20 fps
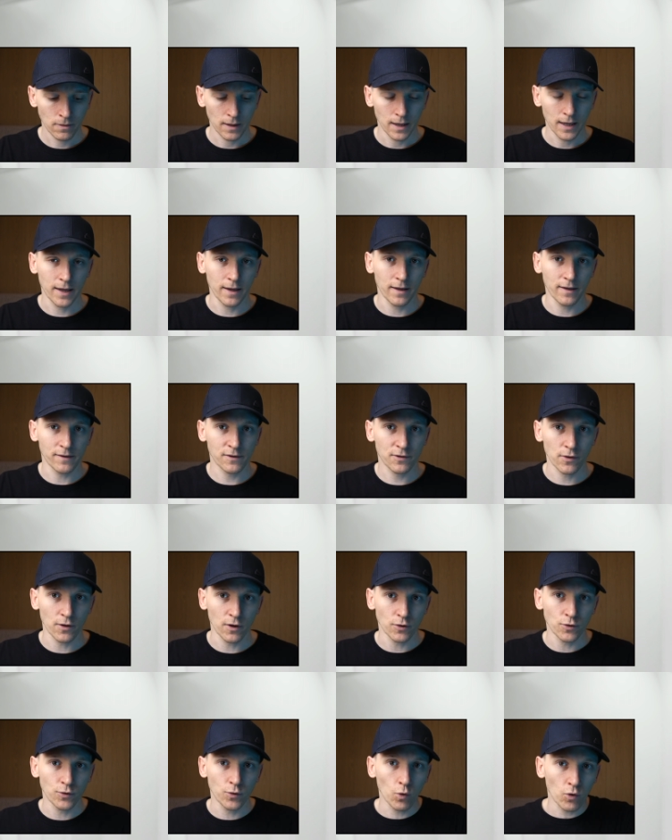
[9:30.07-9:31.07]
is
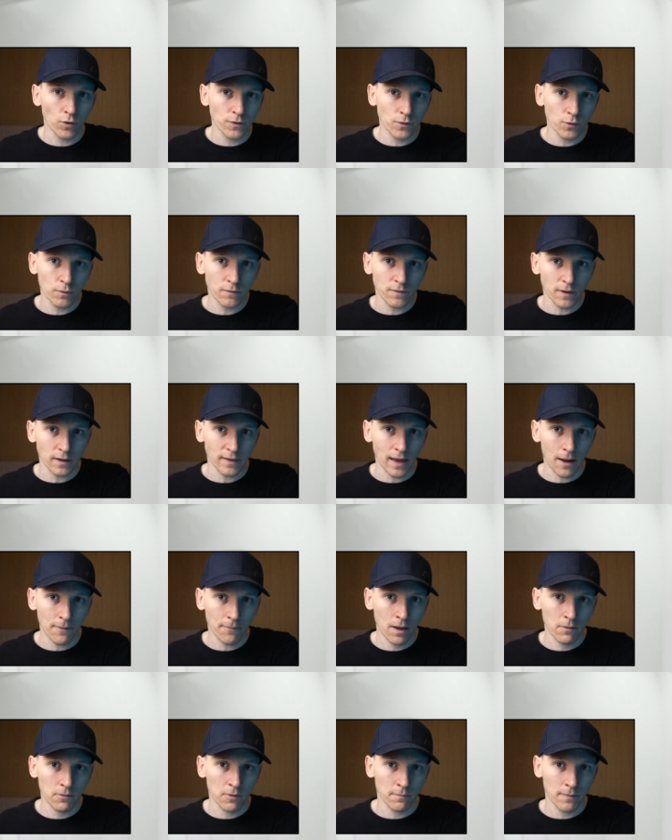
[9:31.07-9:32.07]
that you're using that
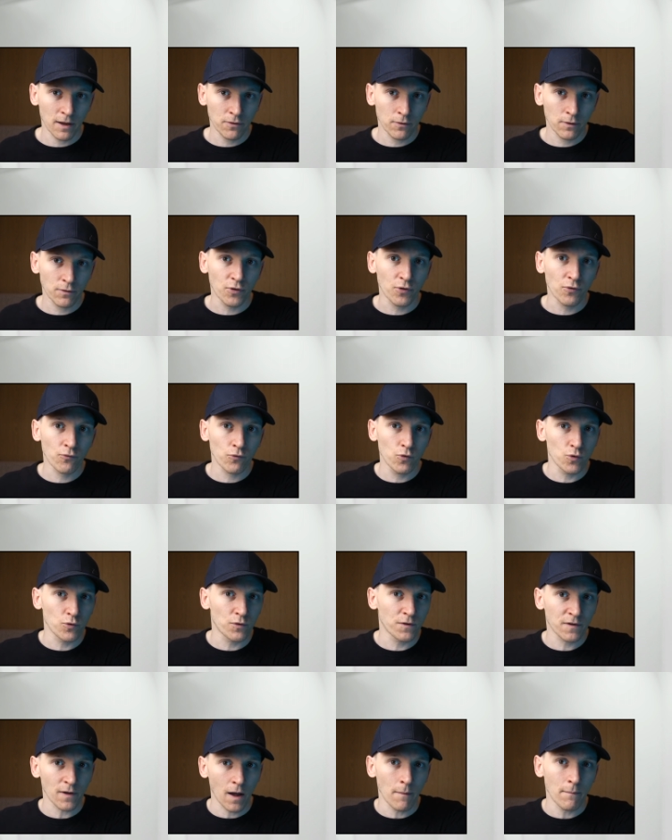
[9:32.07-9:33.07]
payment method through
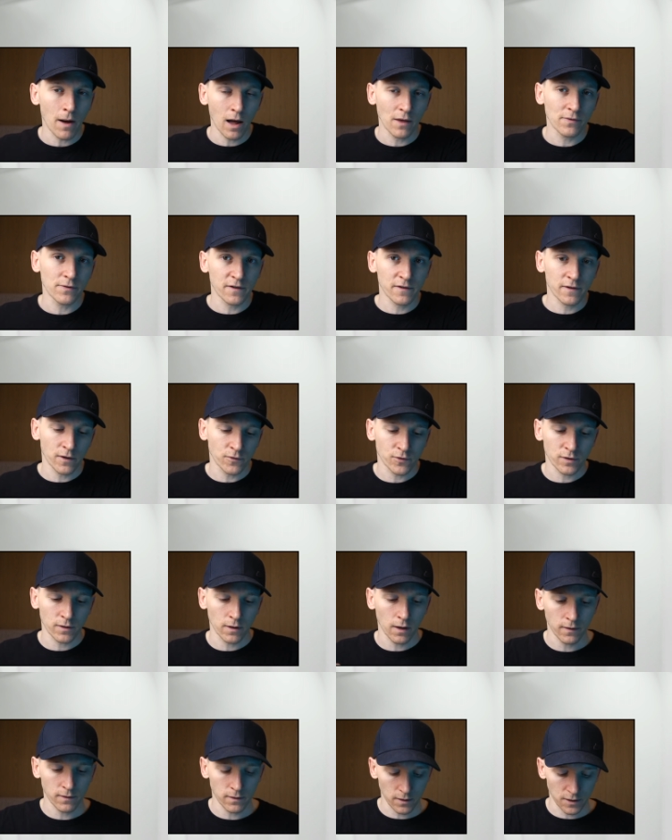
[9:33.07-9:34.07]
some other
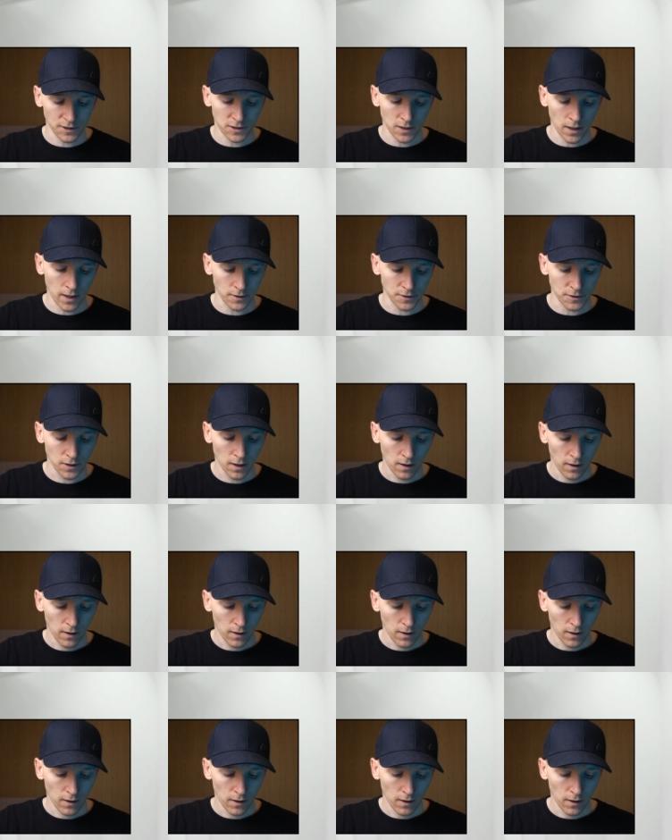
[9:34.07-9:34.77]
centralized exchange.